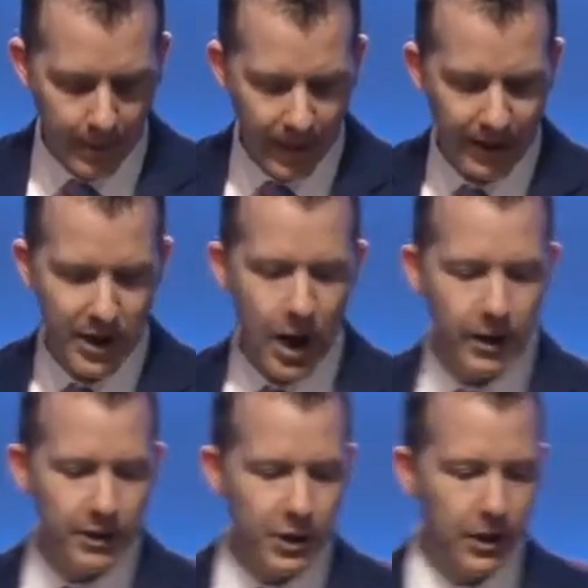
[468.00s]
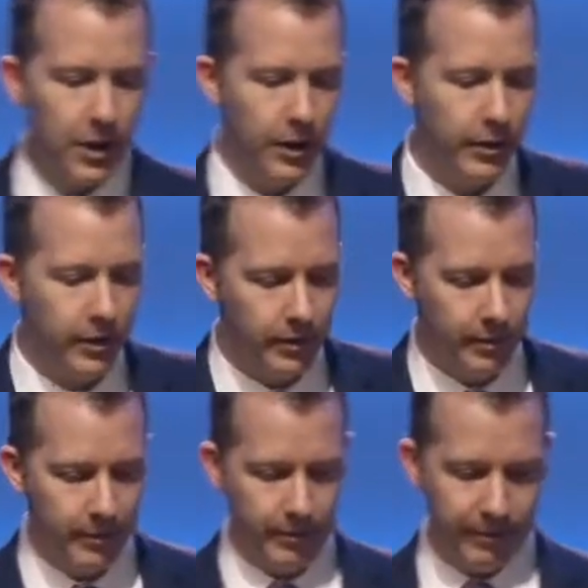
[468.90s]
Knowledge alone
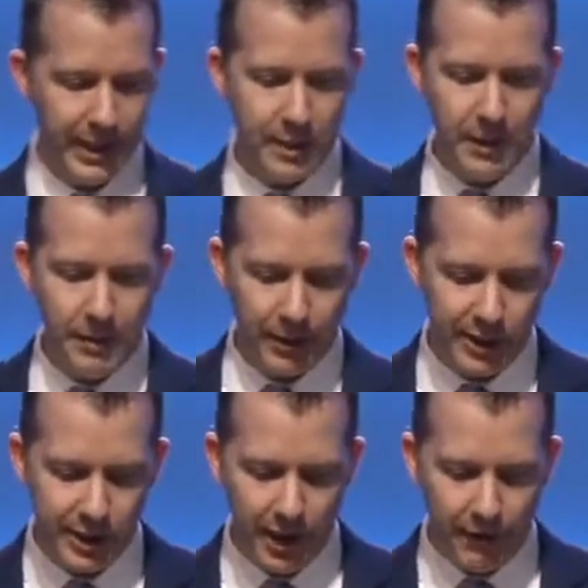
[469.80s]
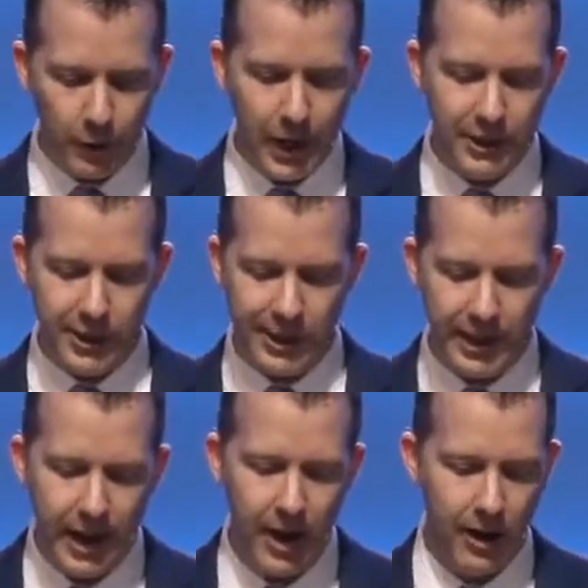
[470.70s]
makes people
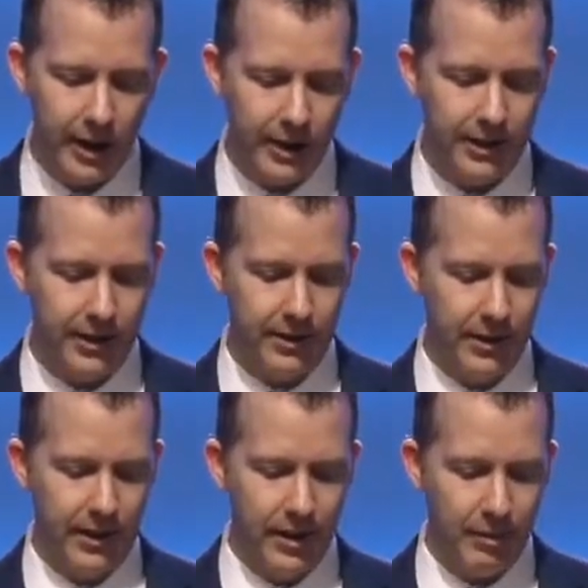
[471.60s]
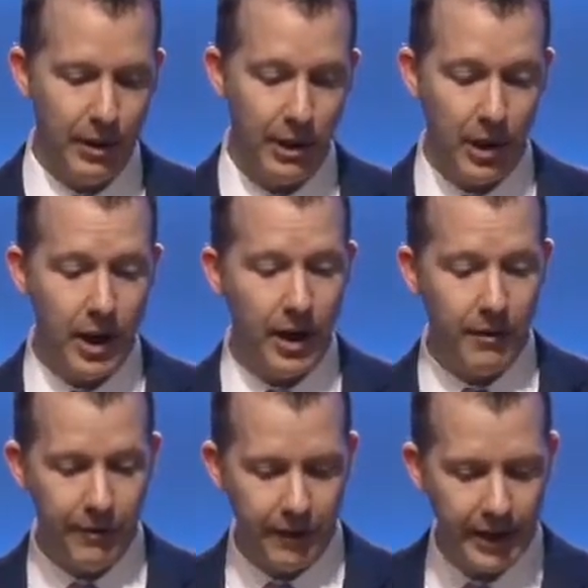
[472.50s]
self-righteously arrogant, but
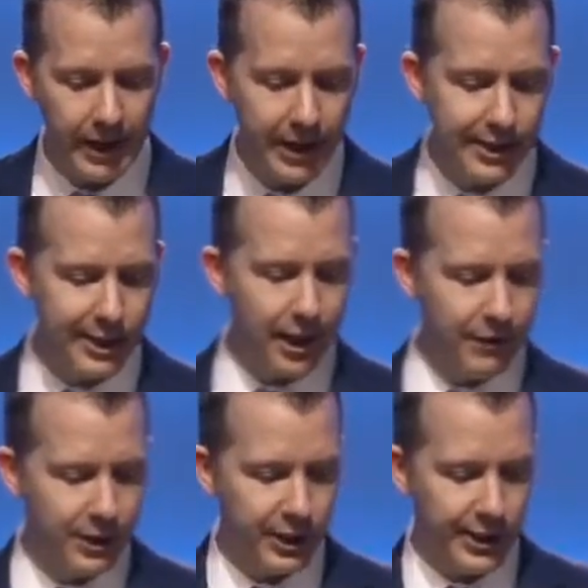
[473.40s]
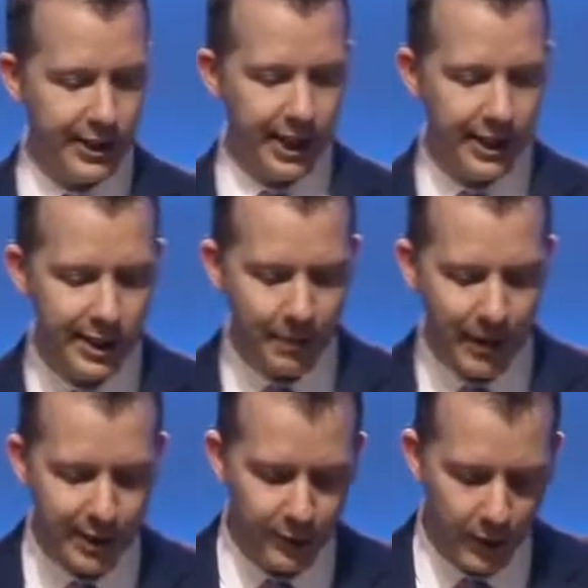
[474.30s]
love that unselfishly seeks the
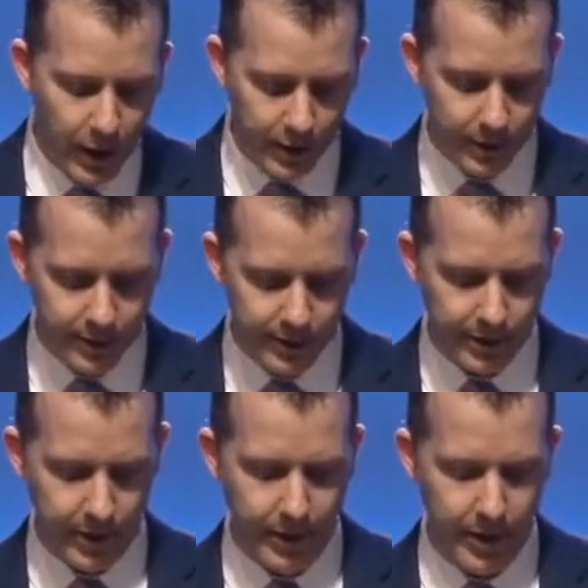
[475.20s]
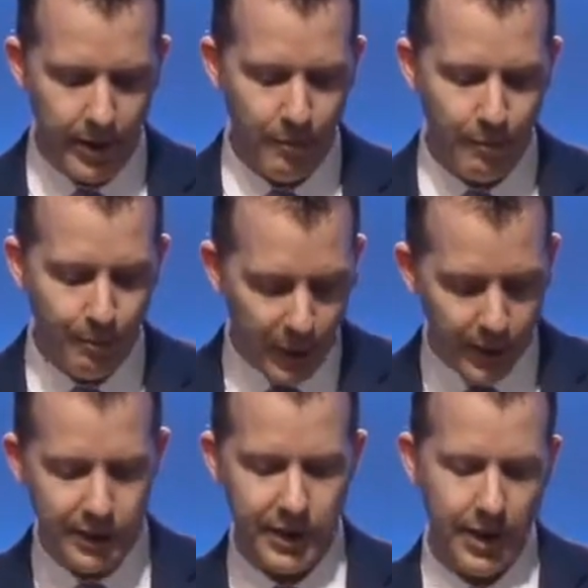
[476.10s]
best for others
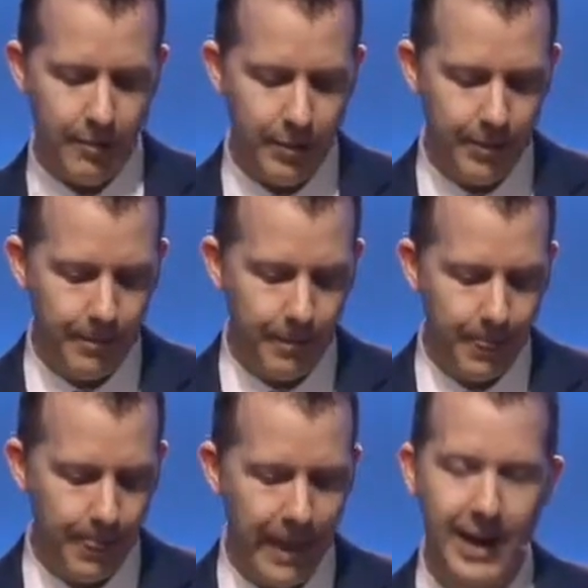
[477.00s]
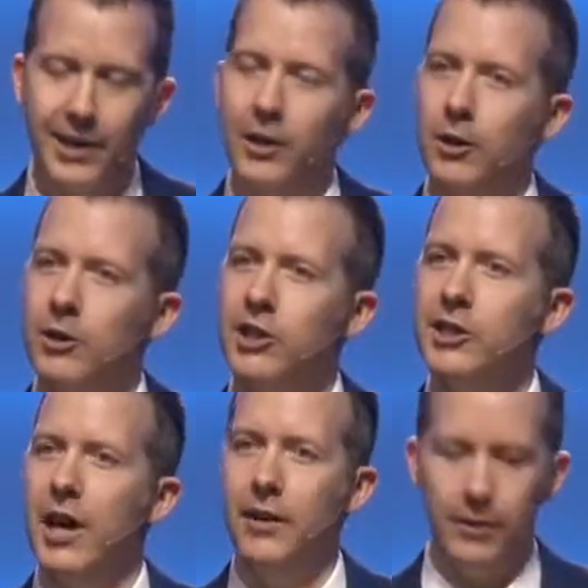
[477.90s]
builds up and encourages
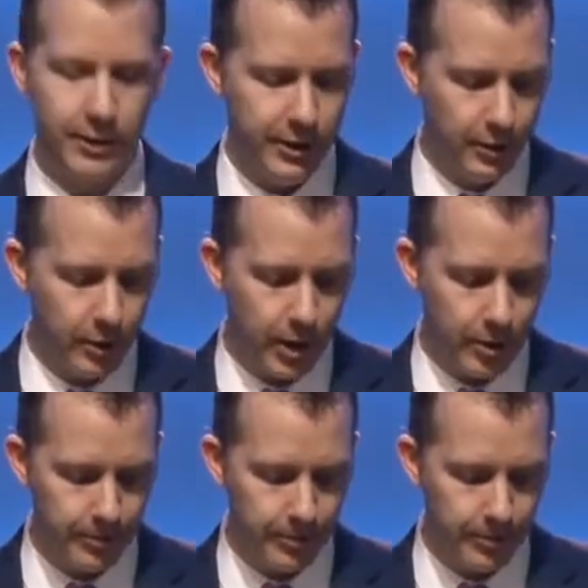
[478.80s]
others to grow.